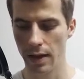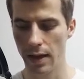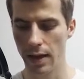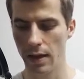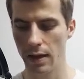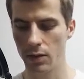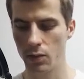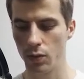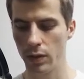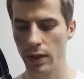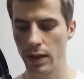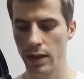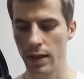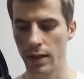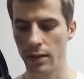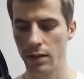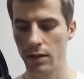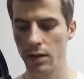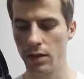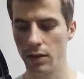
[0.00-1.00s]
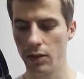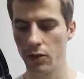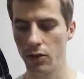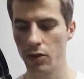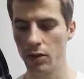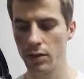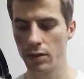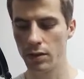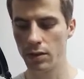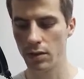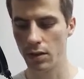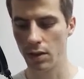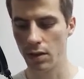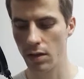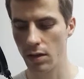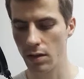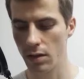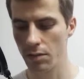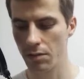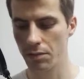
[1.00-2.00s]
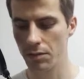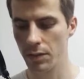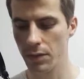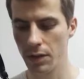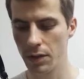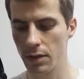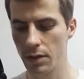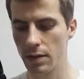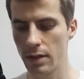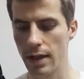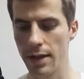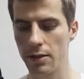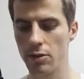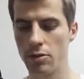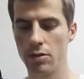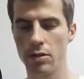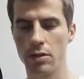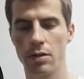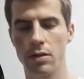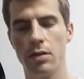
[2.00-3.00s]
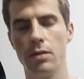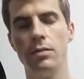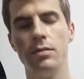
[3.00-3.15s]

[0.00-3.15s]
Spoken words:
and we can use such